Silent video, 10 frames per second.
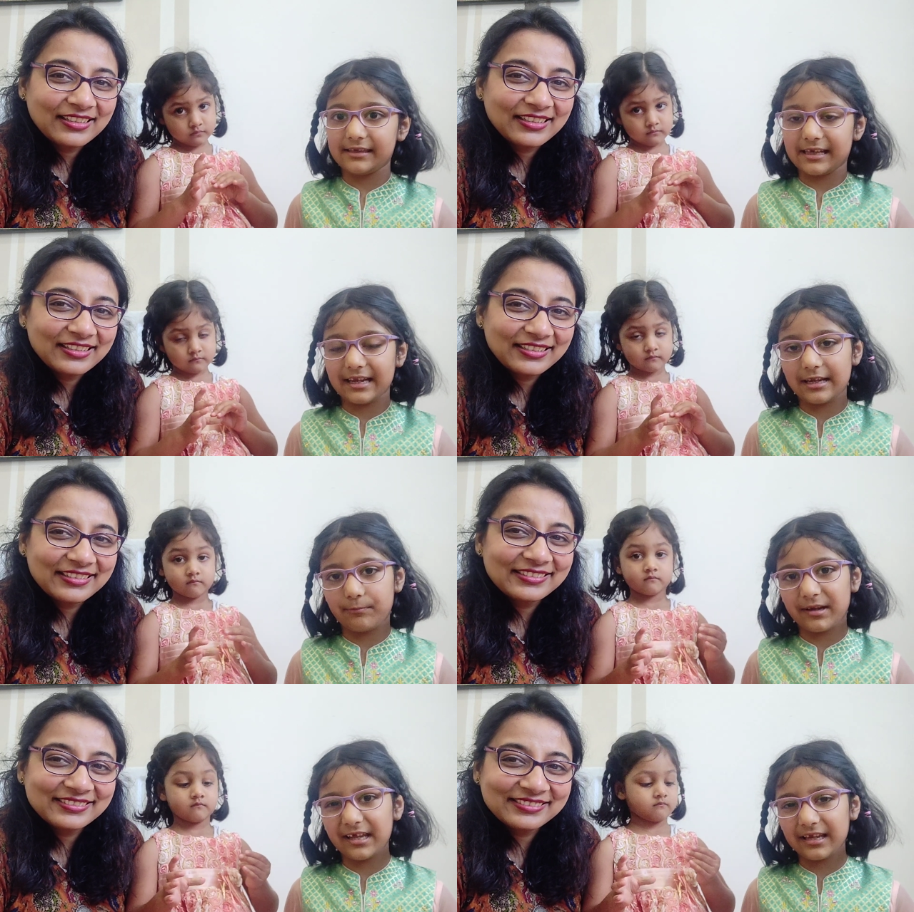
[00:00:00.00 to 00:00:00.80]
Speaker 1: And at
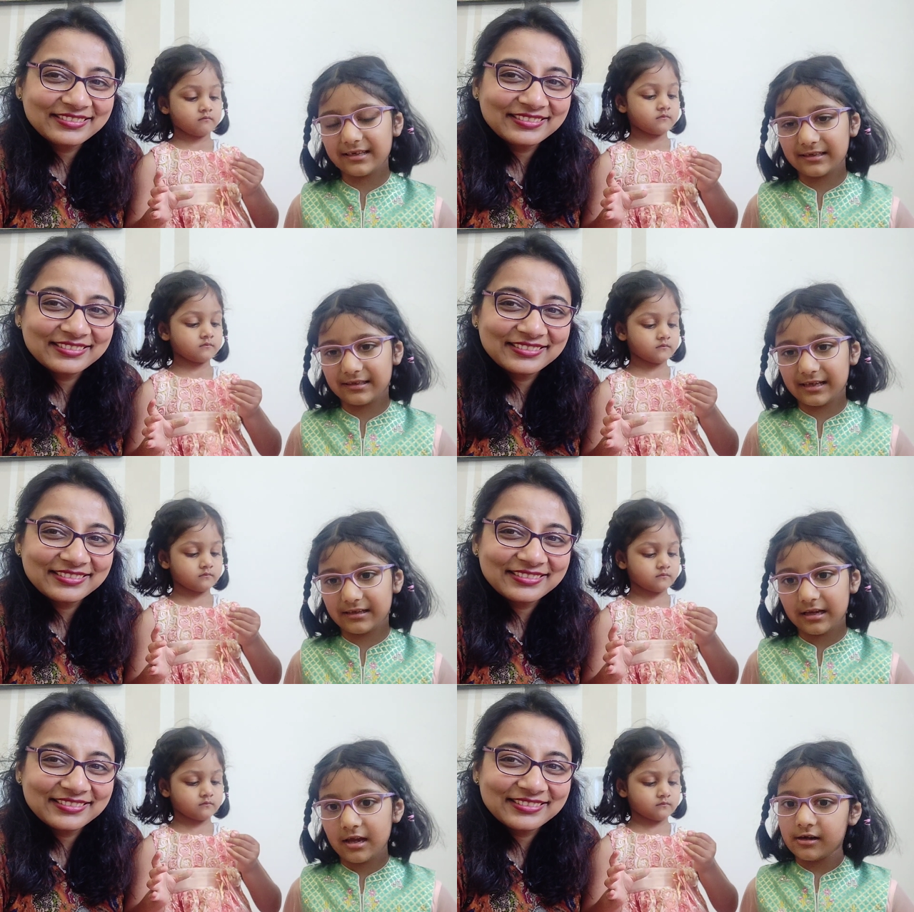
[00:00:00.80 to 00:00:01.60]
the beginning, she says,
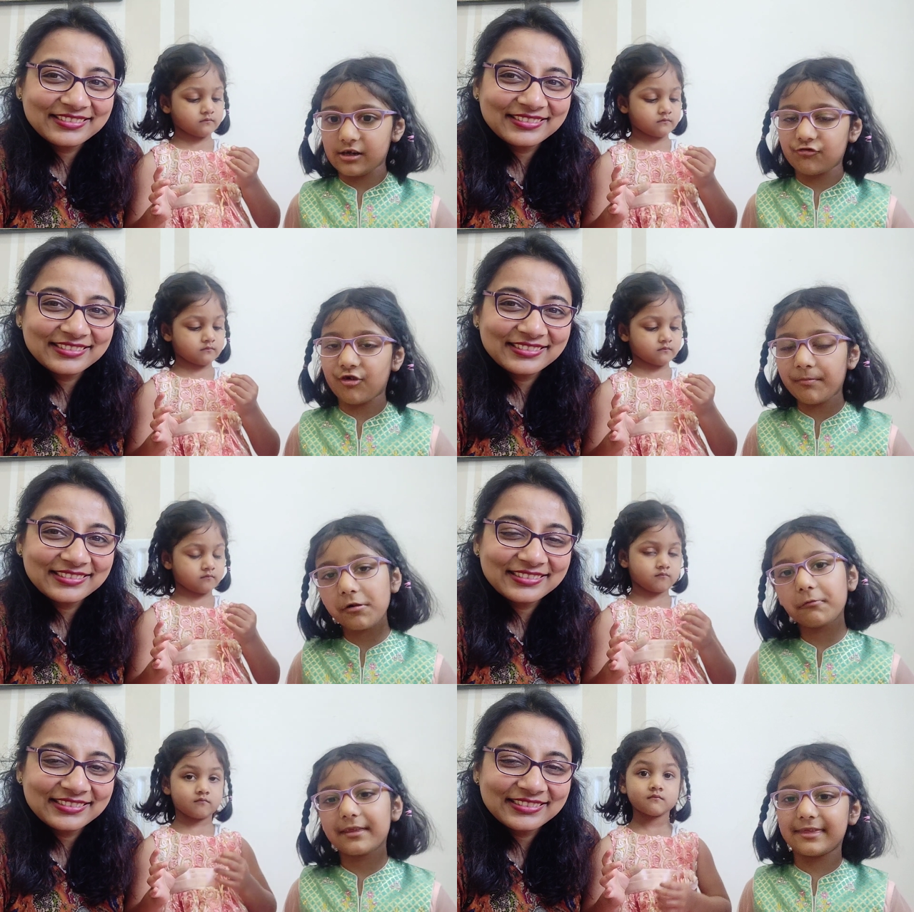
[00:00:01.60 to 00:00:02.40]
The trouble
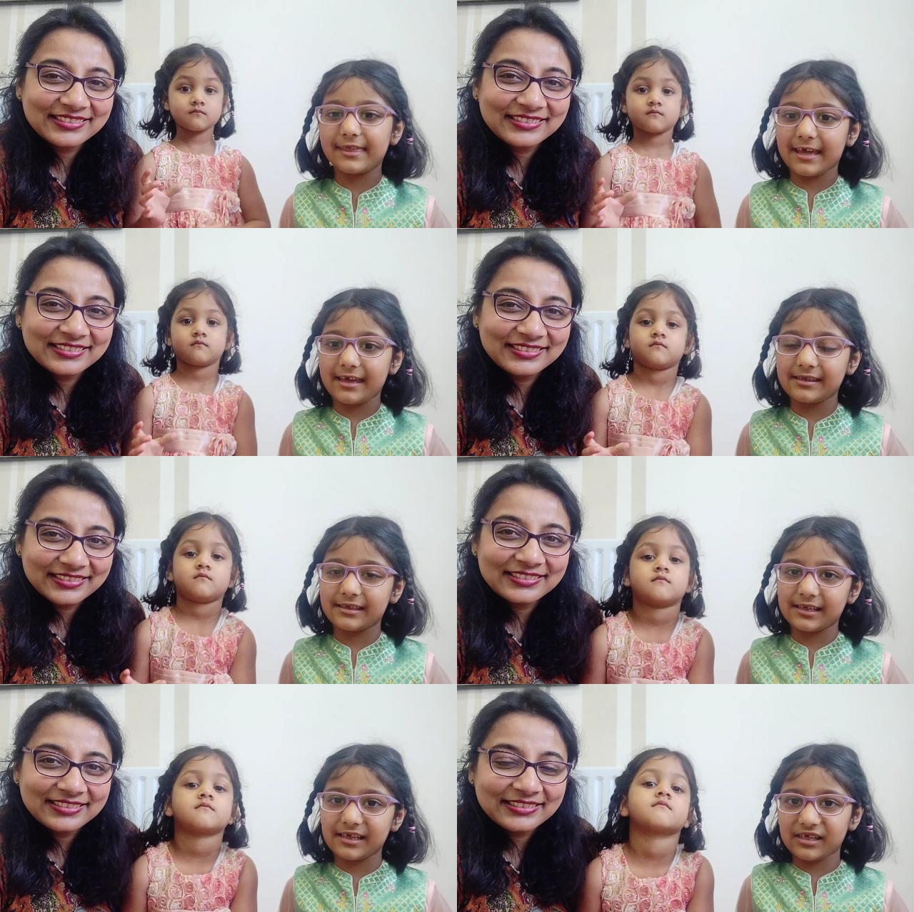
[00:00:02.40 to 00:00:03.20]
with this
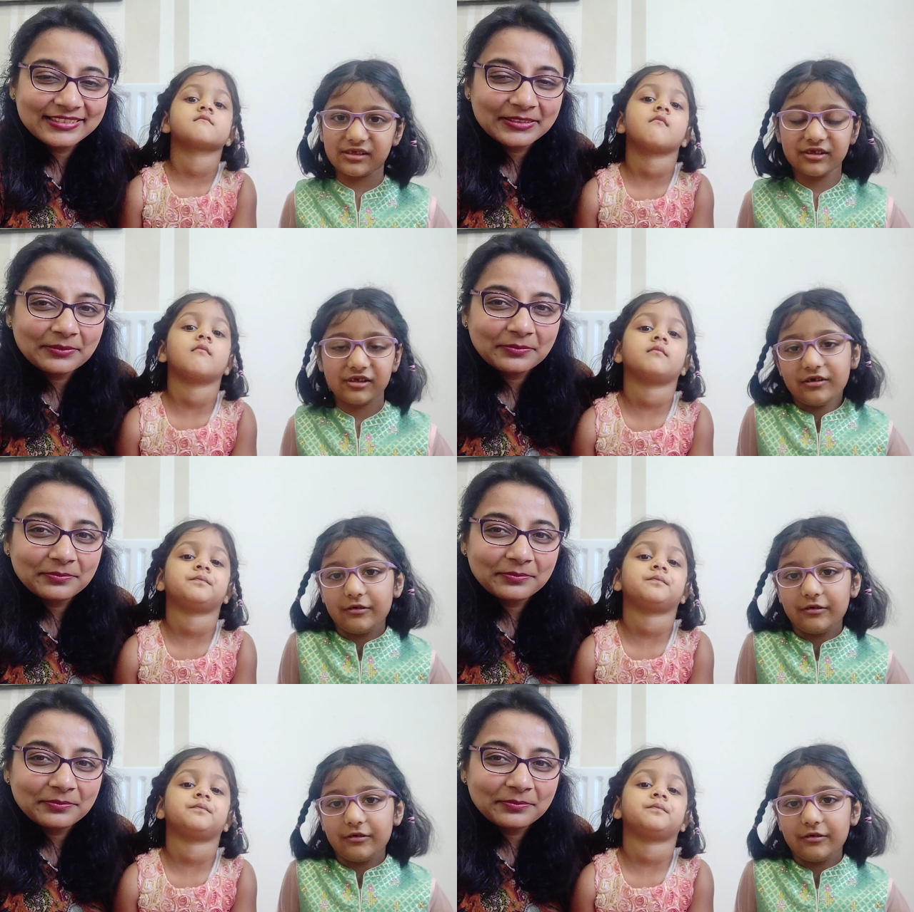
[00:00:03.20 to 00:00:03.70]
is